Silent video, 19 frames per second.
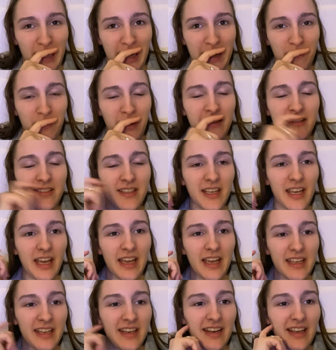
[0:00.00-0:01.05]
I went to
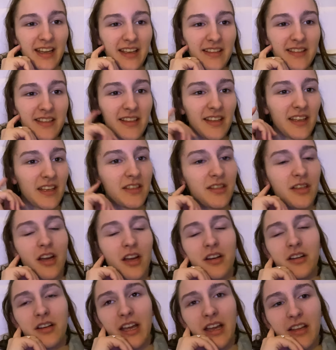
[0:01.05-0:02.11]
get earrings and like
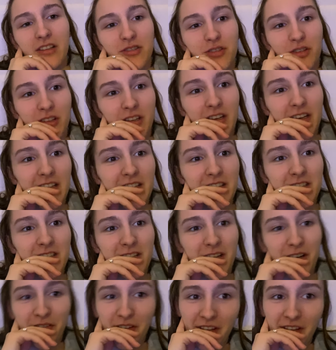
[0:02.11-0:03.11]
start getting jewellery and stuff,